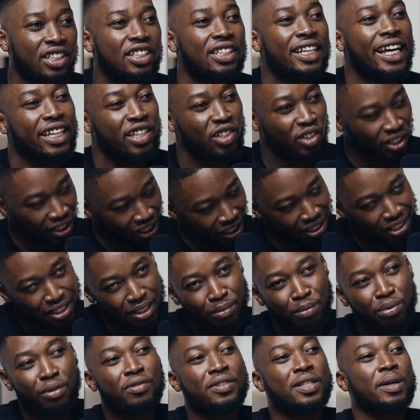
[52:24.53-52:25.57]
Like, you need to
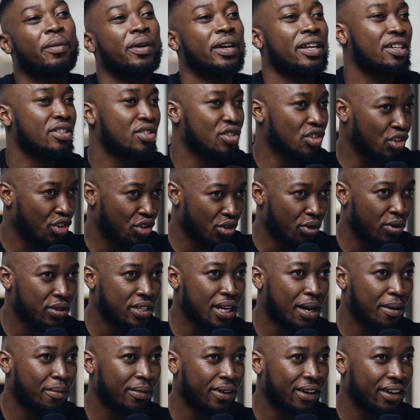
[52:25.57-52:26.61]
improve somewhere, you need to grow
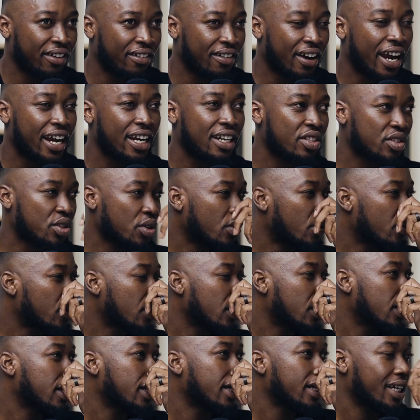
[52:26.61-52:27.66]
somewhere, right? So
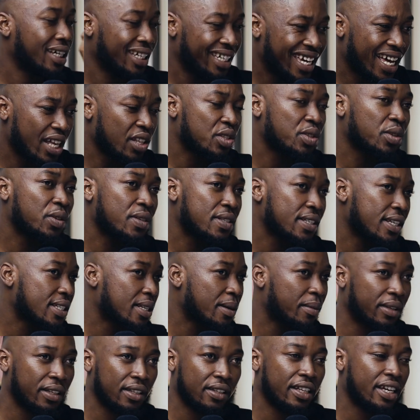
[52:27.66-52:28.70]
yeah, so those are
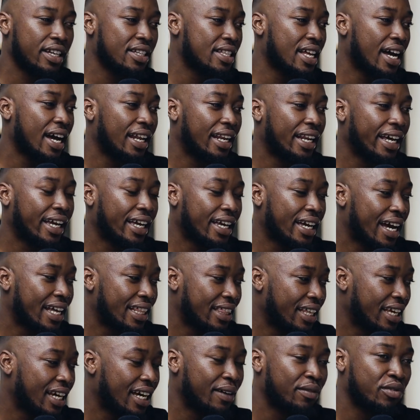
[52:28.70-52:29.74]
some of the things that, like, I
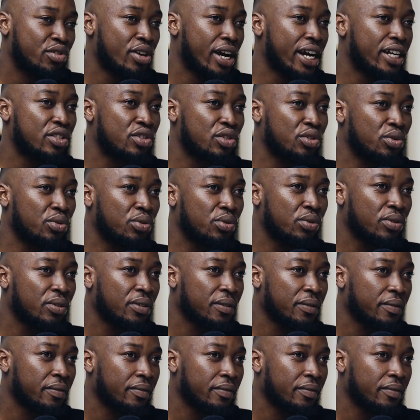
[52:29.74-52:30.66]
think I've tried to do.